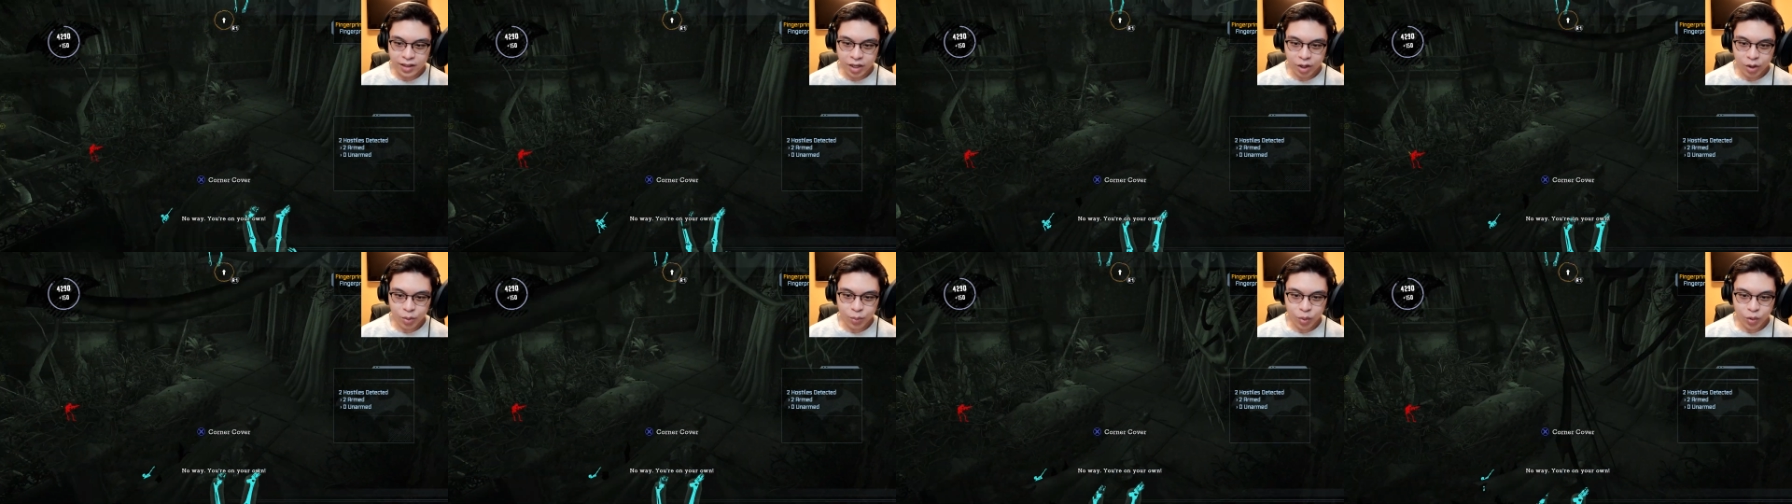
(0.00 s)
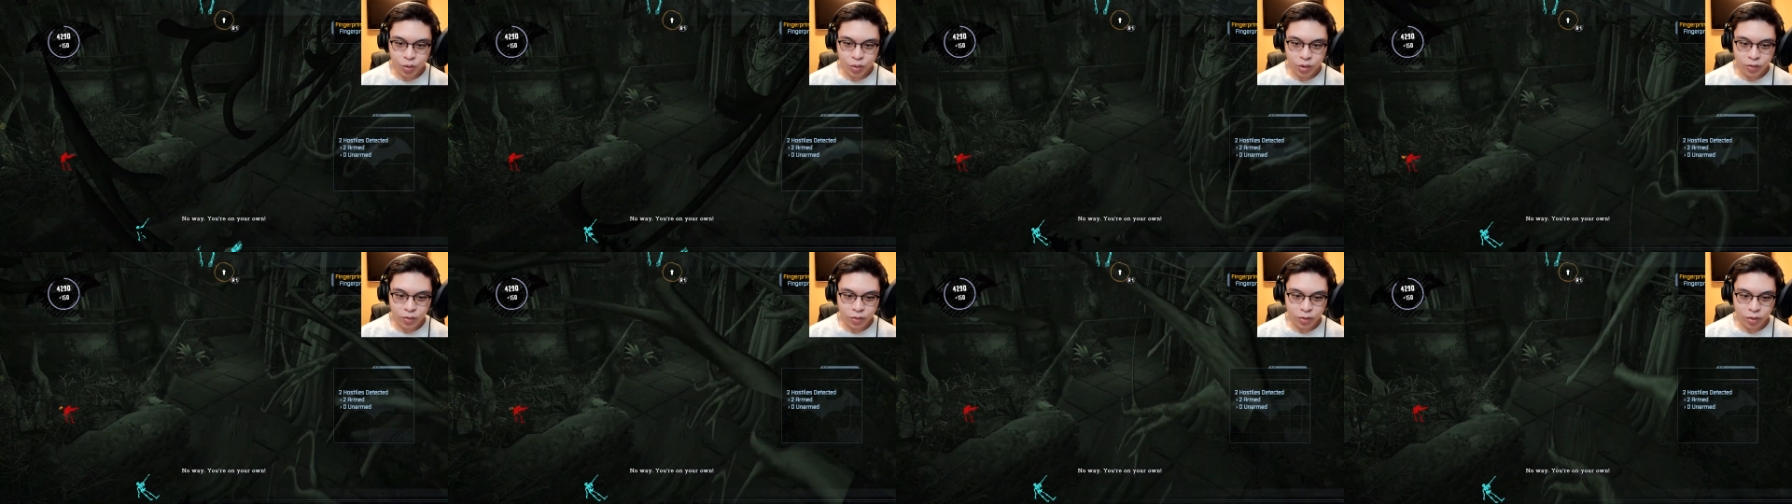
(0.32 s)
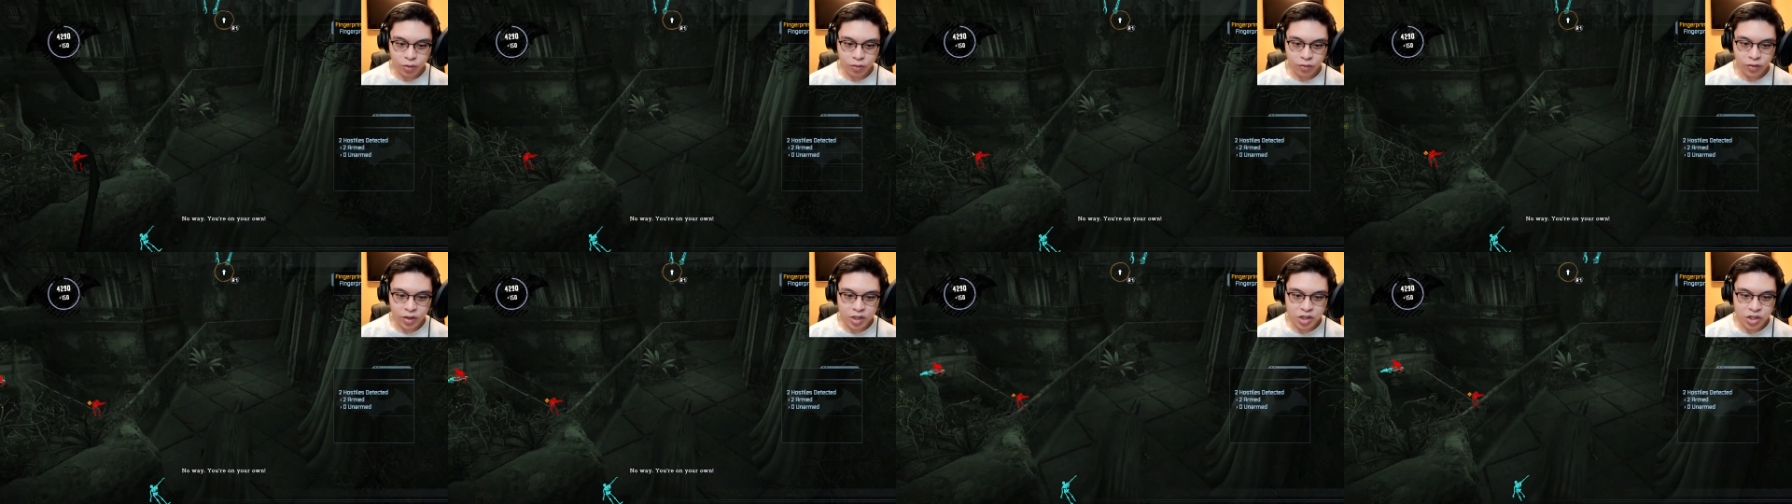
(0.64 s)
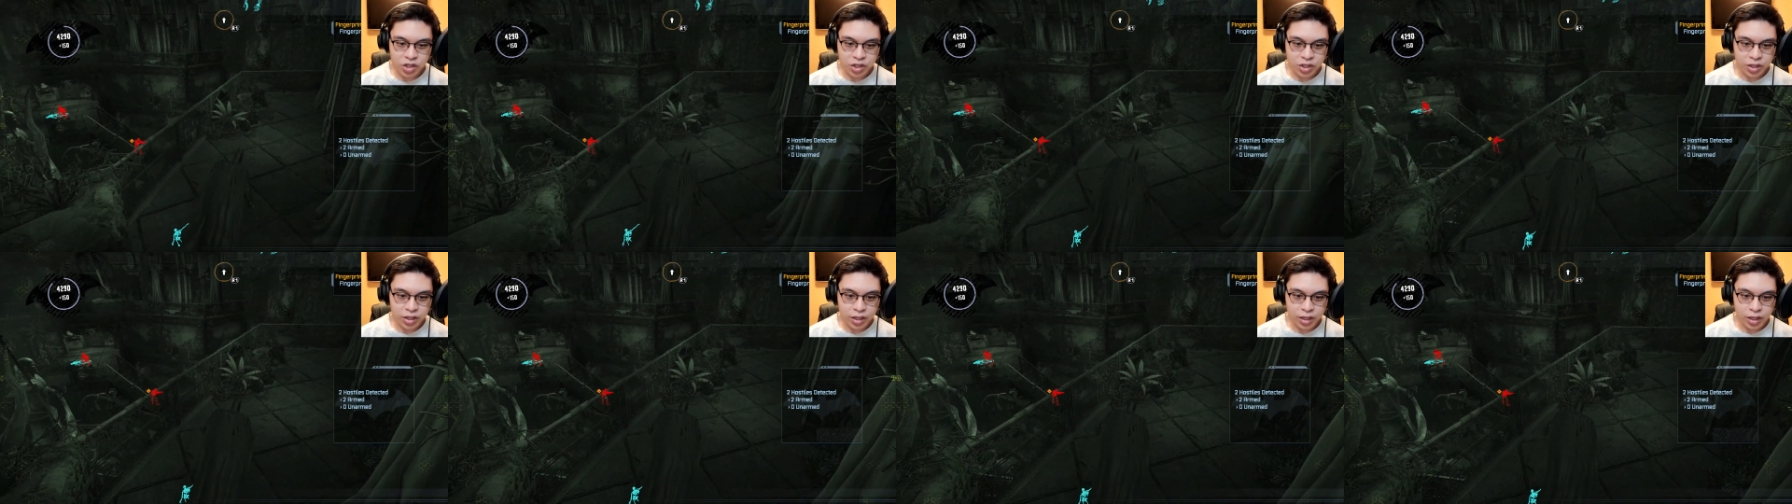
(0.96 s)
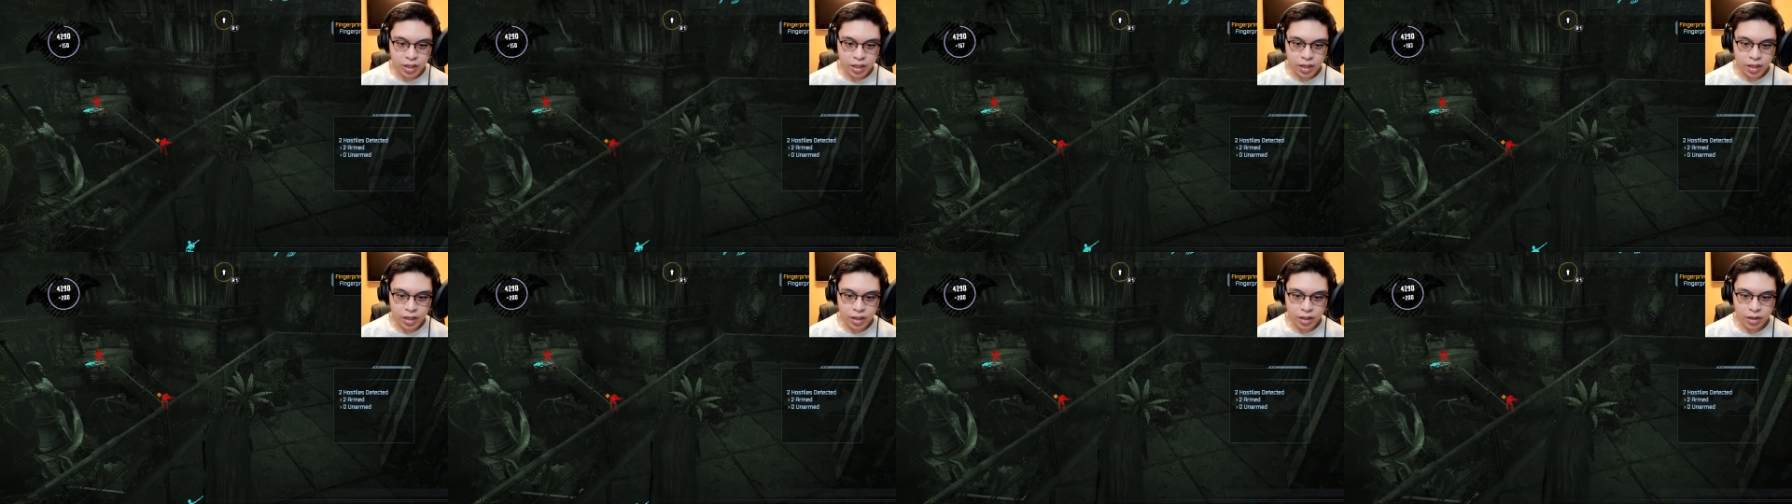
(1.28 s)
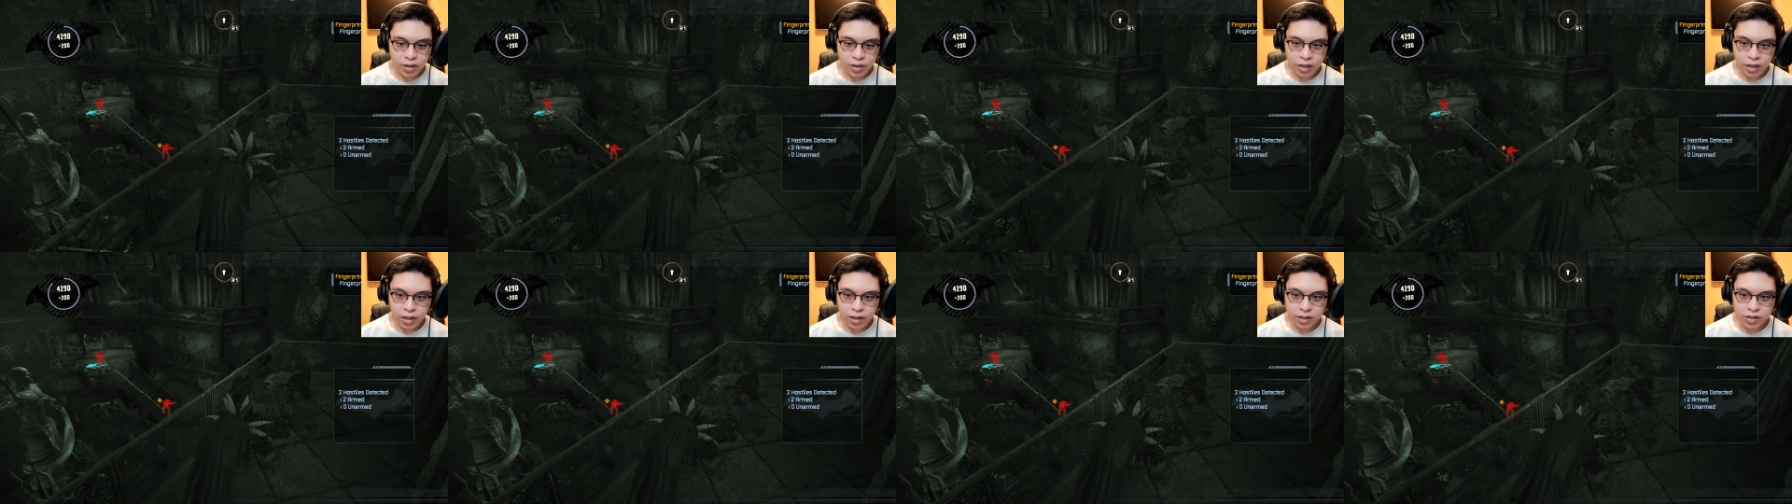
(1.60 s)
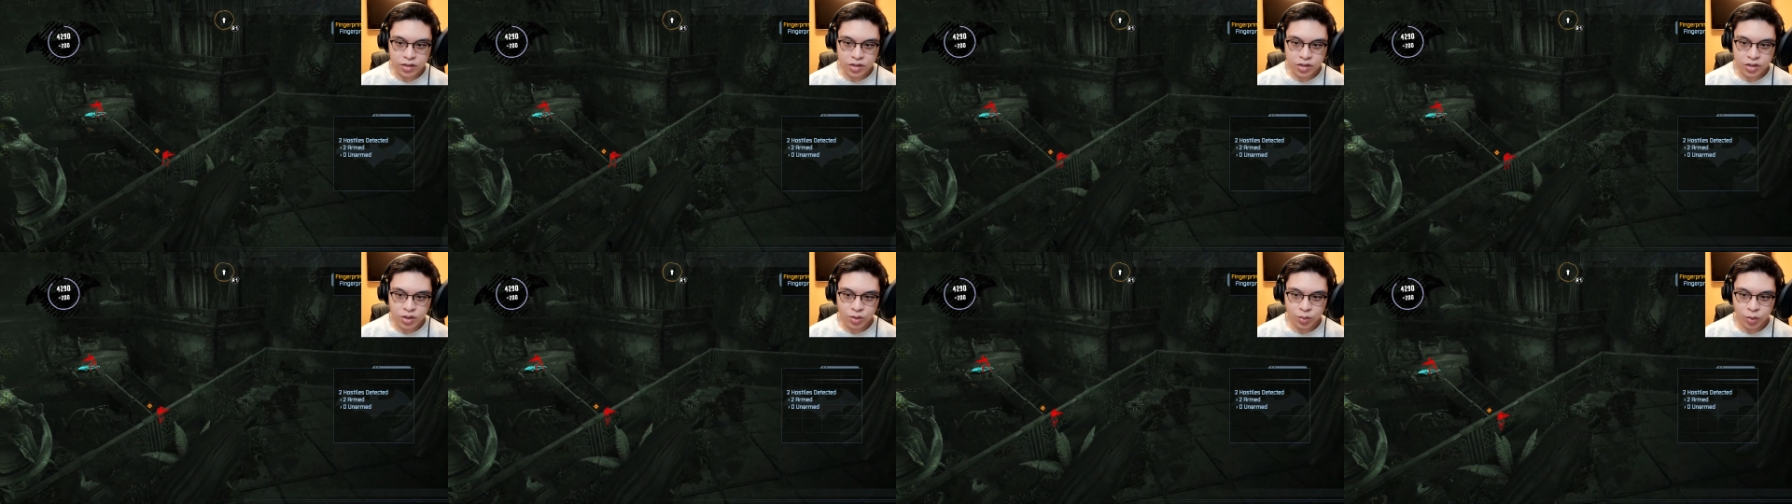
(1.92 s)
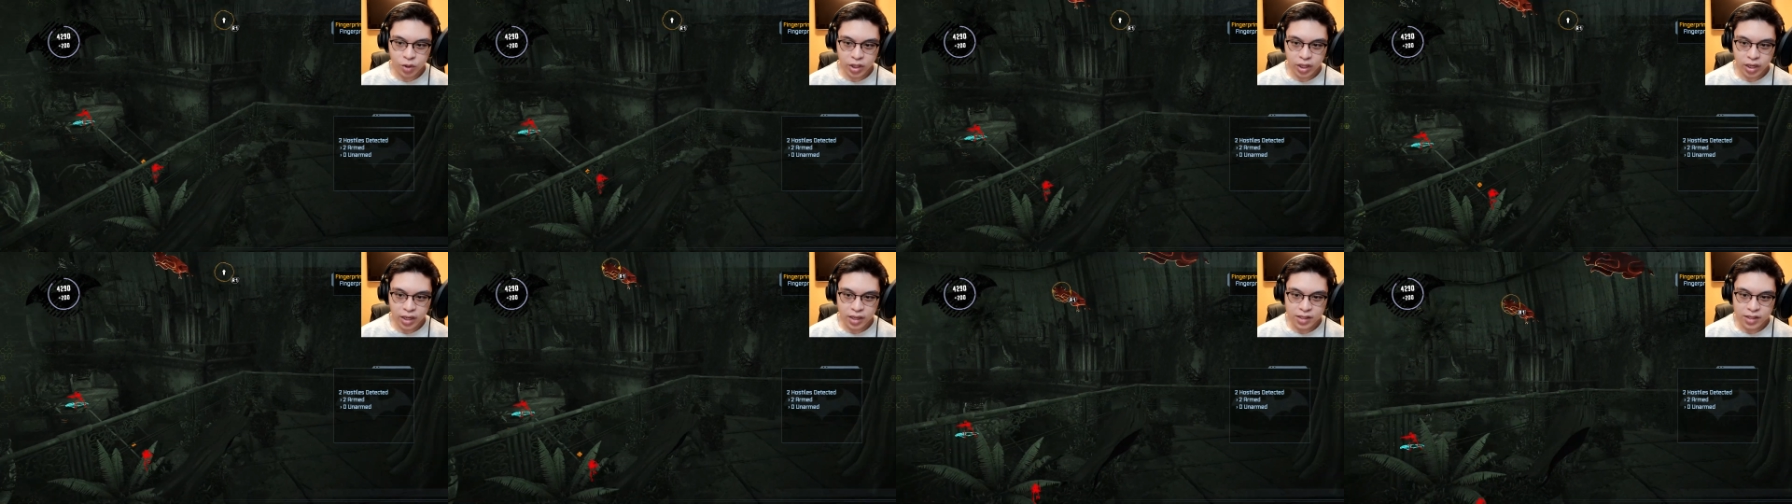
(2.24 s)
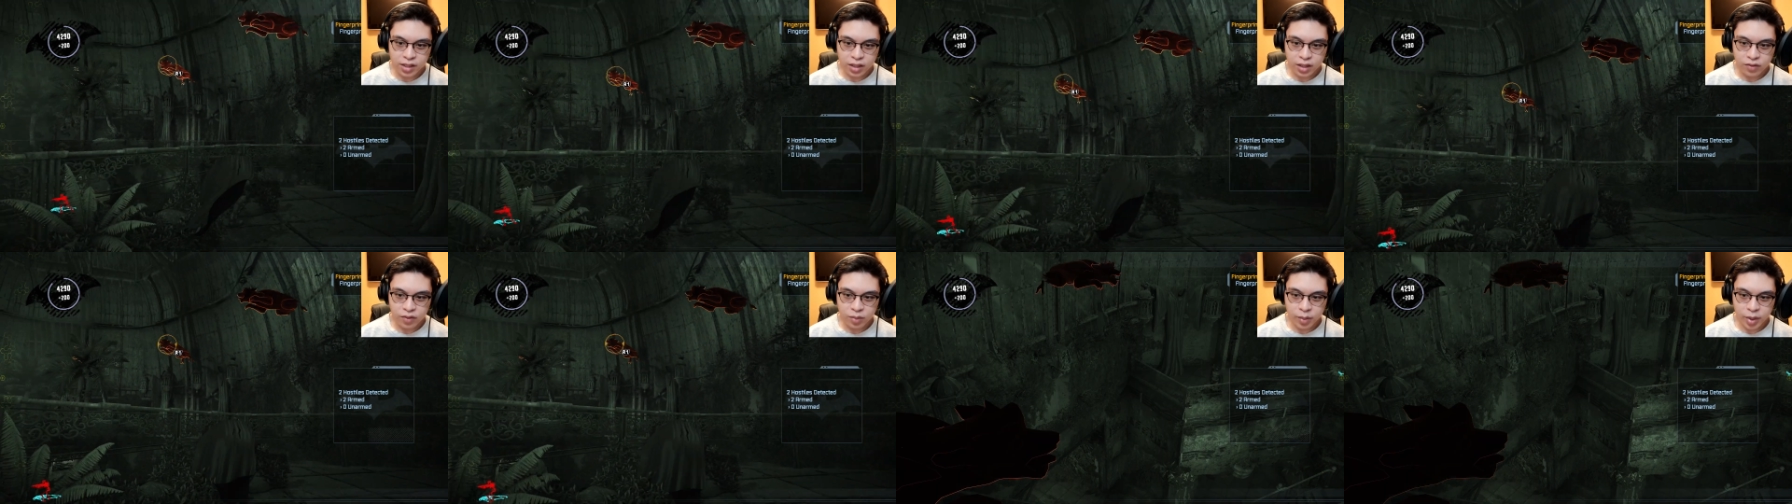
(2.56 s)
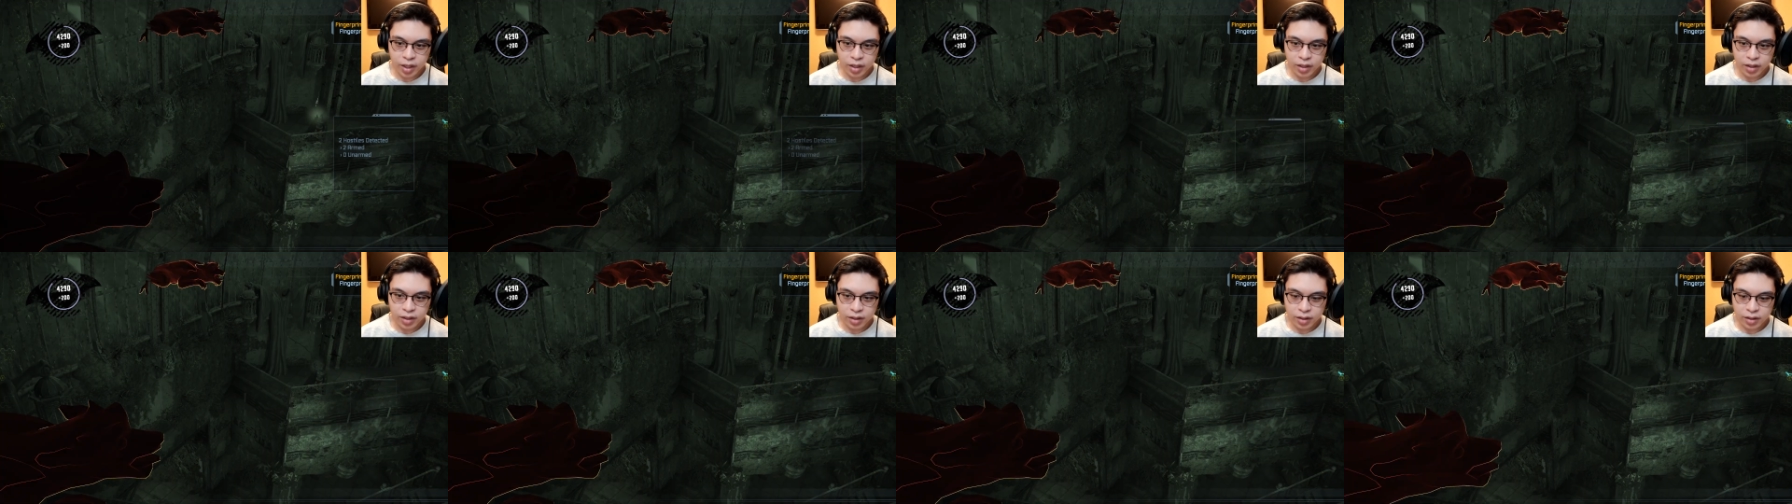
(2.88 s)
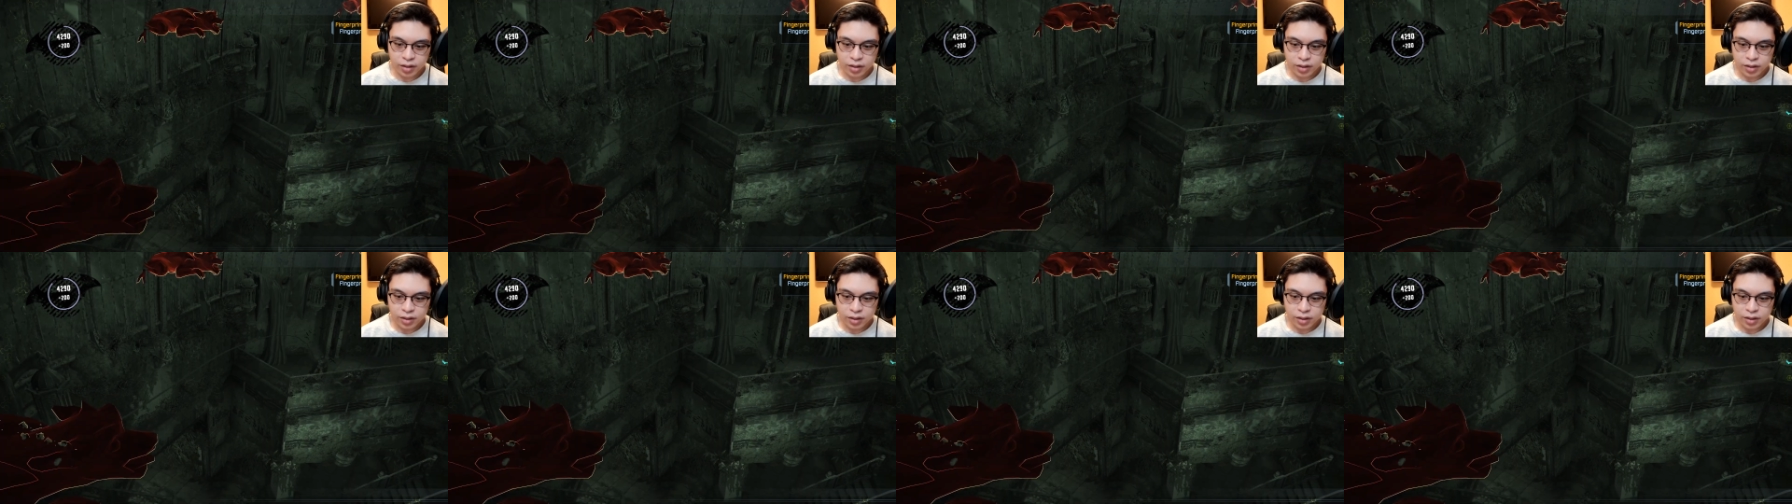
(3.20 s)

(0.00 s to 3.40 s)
their peripheral vision. Okay, just two more guys left, man.